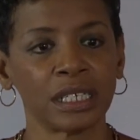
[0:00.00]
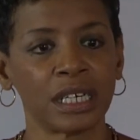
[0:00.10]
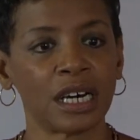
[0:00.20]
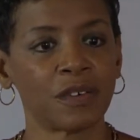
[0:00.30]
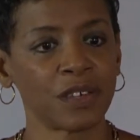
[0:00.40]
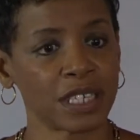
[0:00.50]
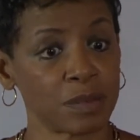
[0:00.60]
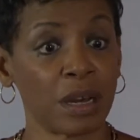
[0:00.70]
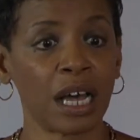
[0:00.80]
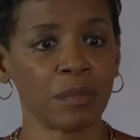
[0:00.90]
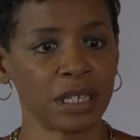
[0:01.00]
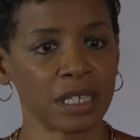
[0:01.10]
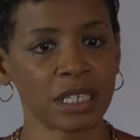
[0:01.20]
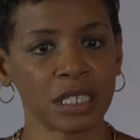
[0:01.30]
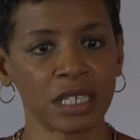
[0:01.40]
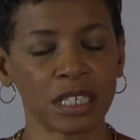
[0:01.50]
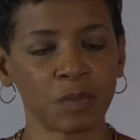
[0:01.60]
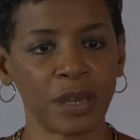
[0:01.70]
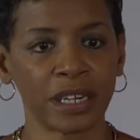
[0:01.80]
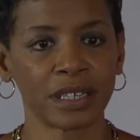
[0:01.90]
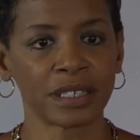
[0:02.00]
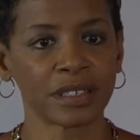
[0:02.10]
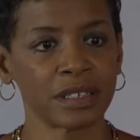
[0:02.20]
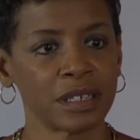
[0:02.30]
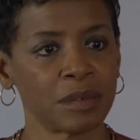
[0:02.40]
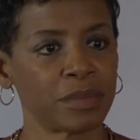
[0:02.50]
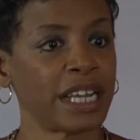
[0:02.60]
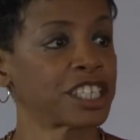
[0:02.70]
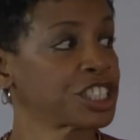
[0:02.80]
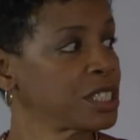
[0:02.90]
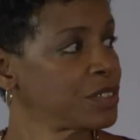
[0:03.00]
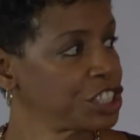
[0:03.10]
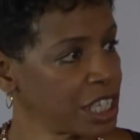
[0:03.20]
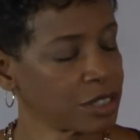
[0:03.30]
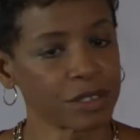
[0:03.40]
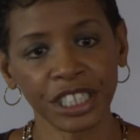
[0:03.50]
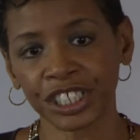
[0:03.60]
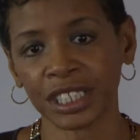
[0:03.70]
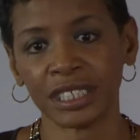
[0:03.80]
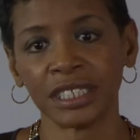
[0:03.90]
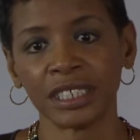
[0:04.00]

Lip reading: of his mom and his parents, but actually of a generation